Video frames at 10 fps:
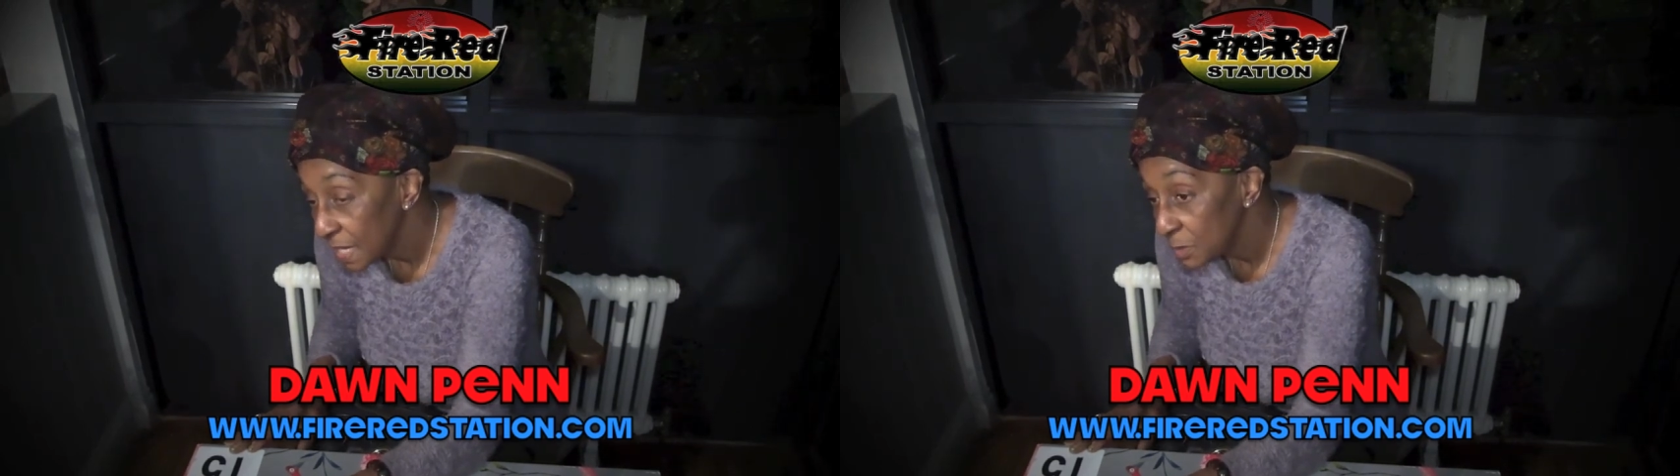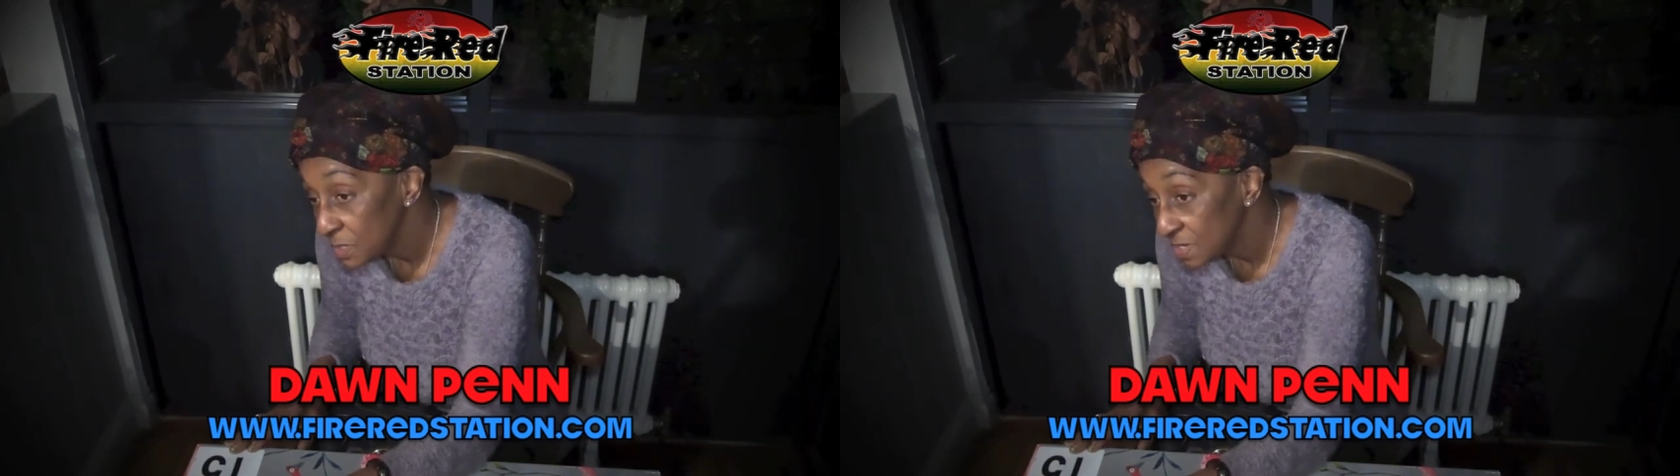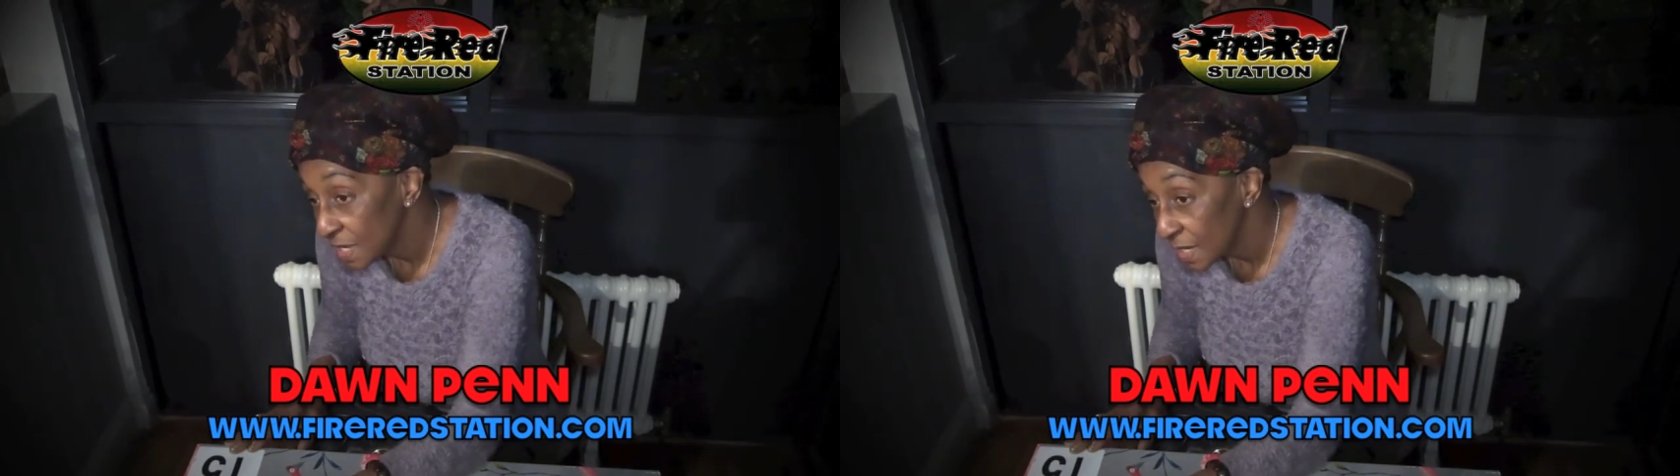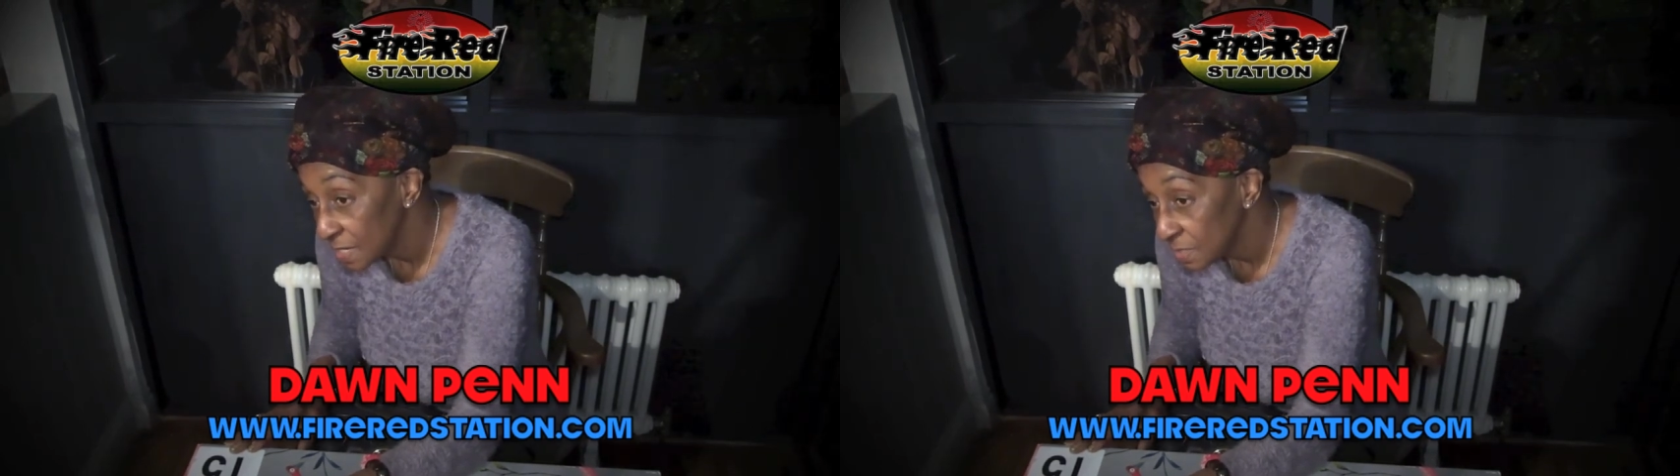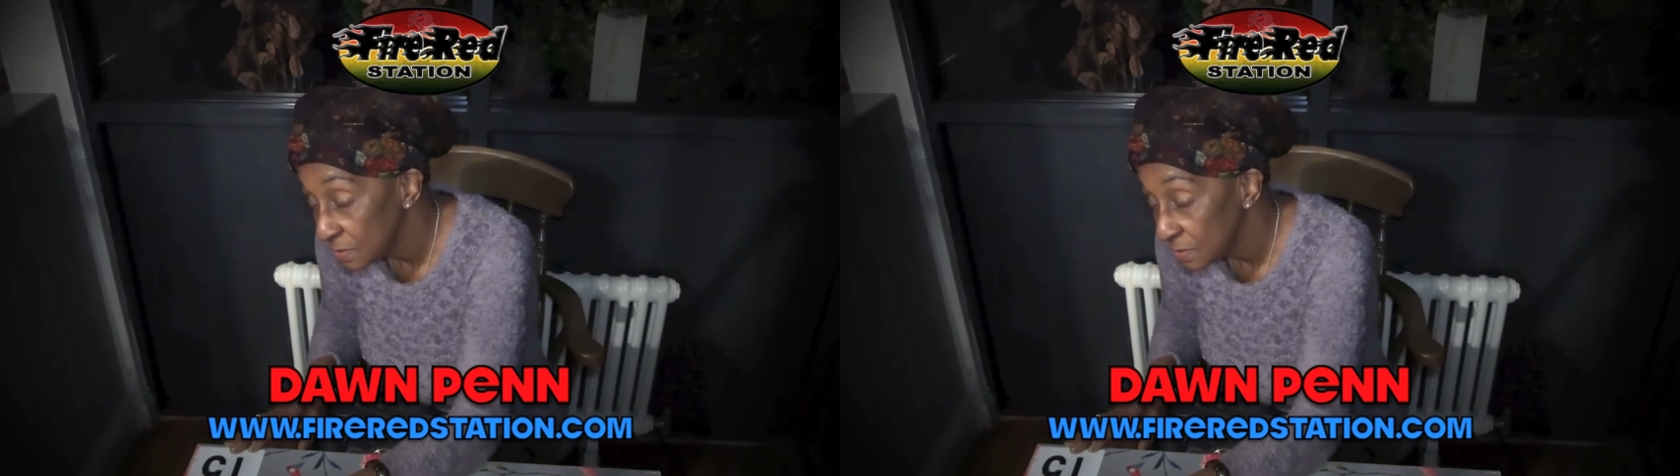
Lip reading: Edward Seaga